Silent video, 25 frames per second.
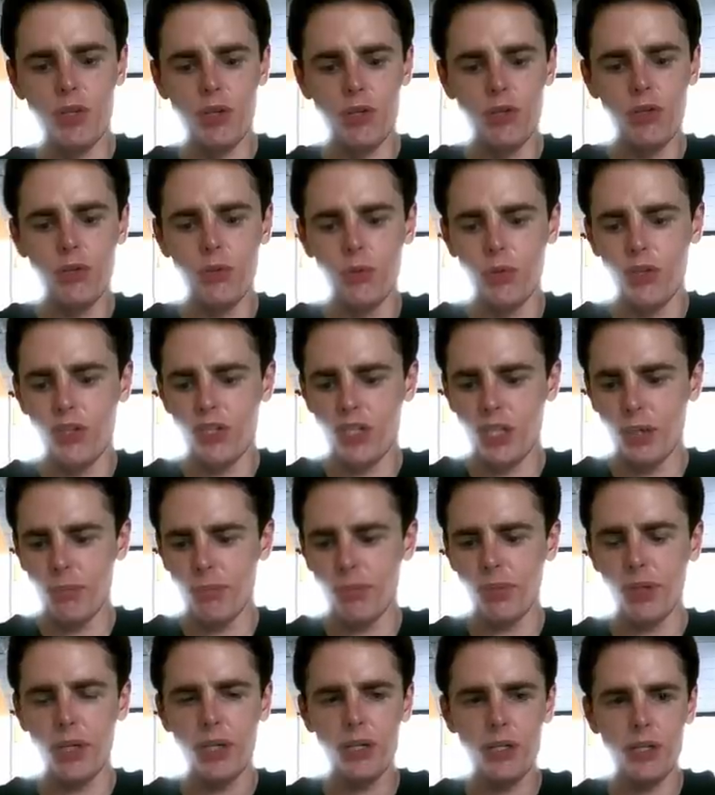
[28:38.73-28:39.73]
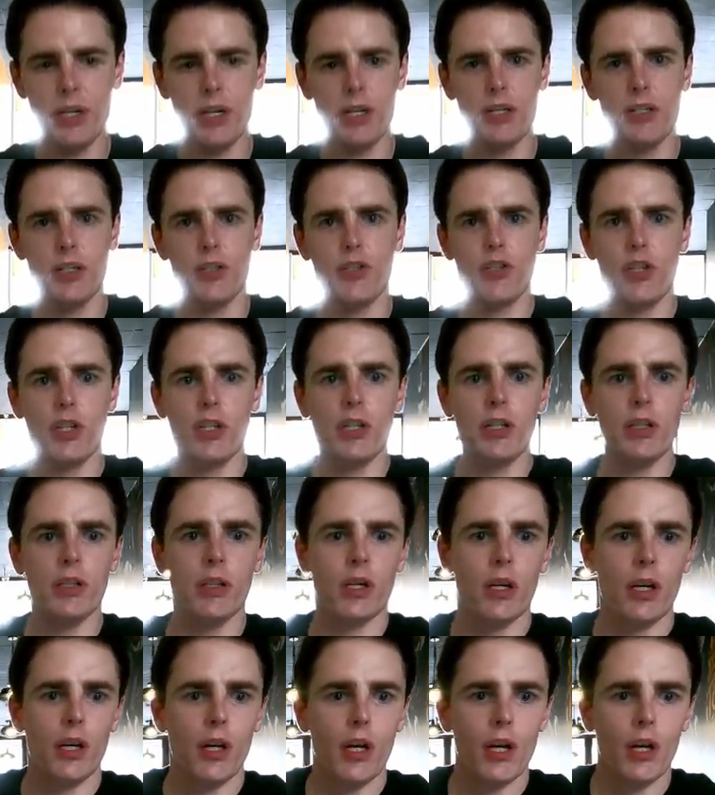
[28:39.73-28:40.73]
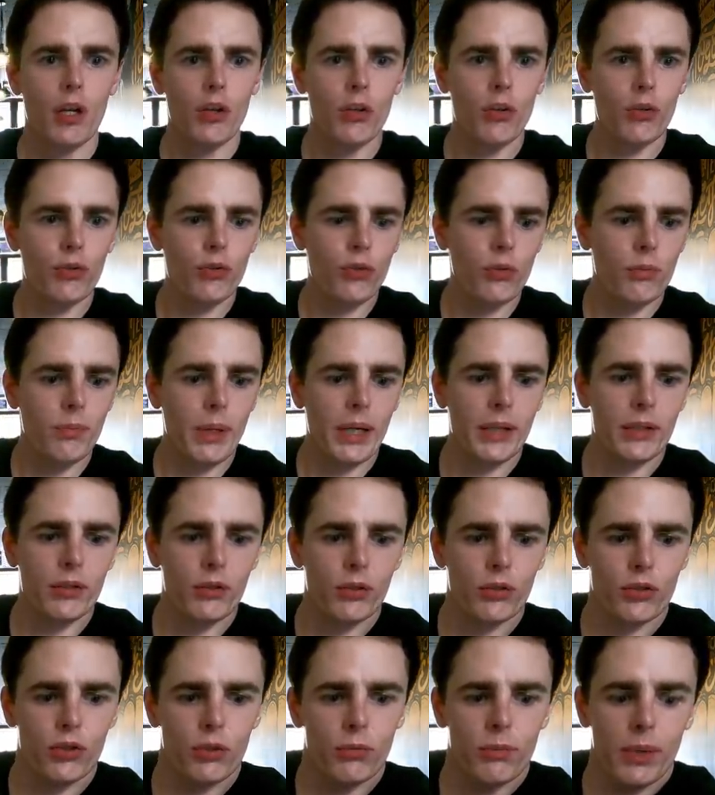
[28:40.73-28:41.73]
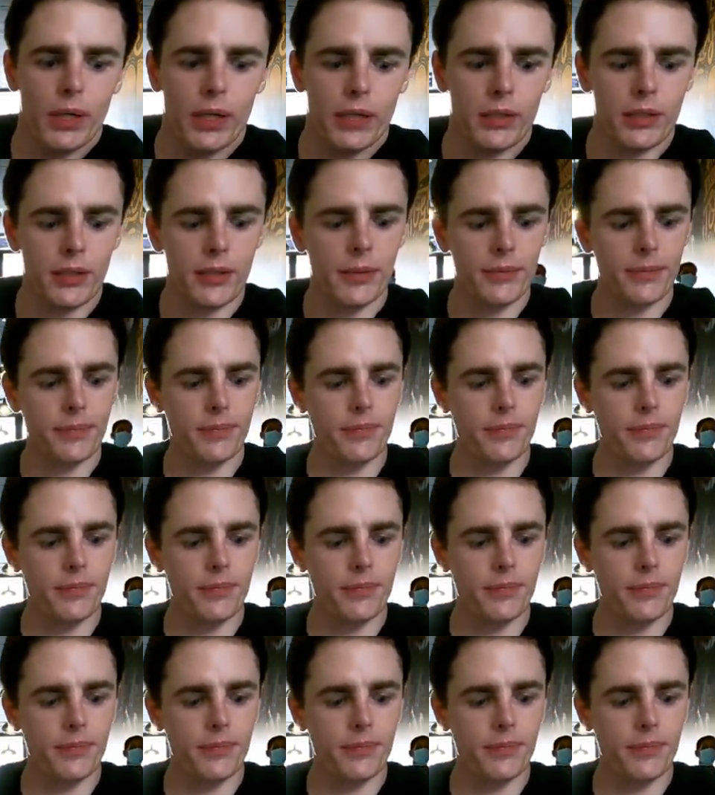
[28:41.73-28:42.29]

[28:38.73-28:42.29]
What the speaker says: so the same price as the chicken. Not too bad, not too bad.